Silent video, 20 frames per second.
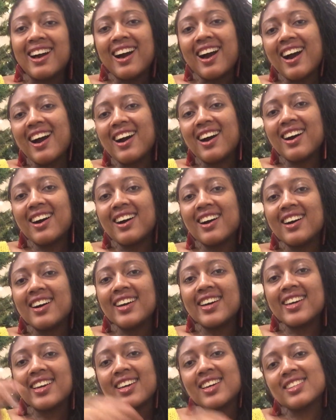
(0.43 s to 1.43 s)

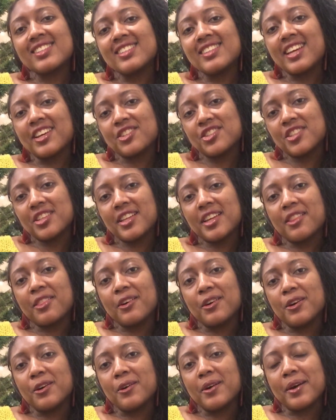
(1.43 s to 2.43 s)
Hi, it's Naturally
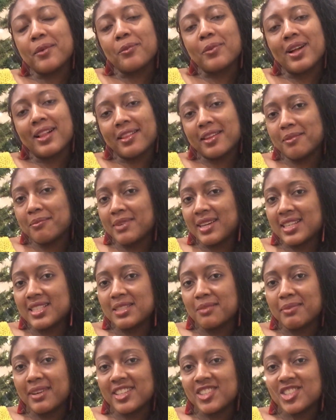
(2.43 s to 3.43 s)
Glow and welcome back to
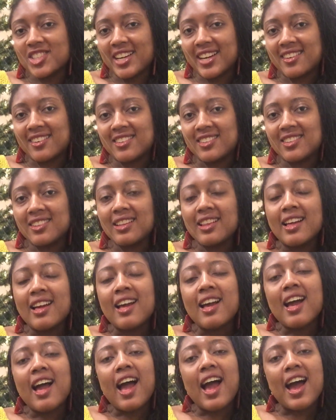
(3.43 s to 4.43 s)
my channel.
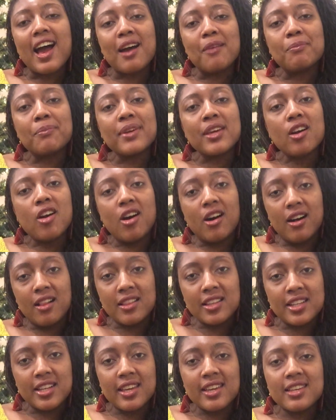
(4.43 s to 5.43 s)
Happy
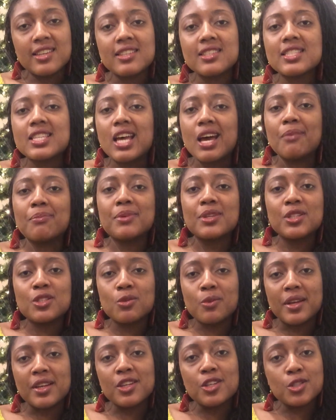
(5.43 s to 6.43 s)
holidays, happy
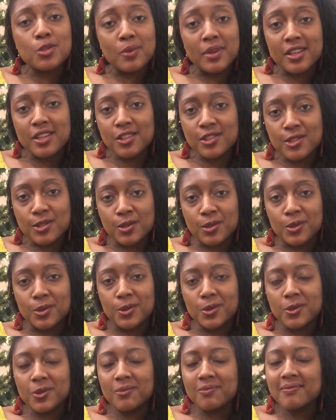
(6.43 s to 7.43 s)

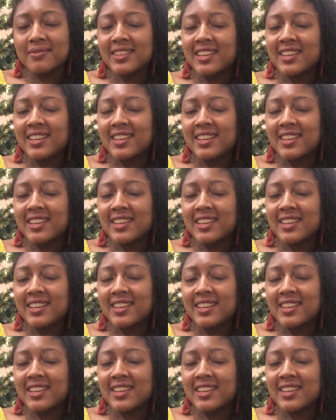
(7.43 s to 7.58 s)
2022.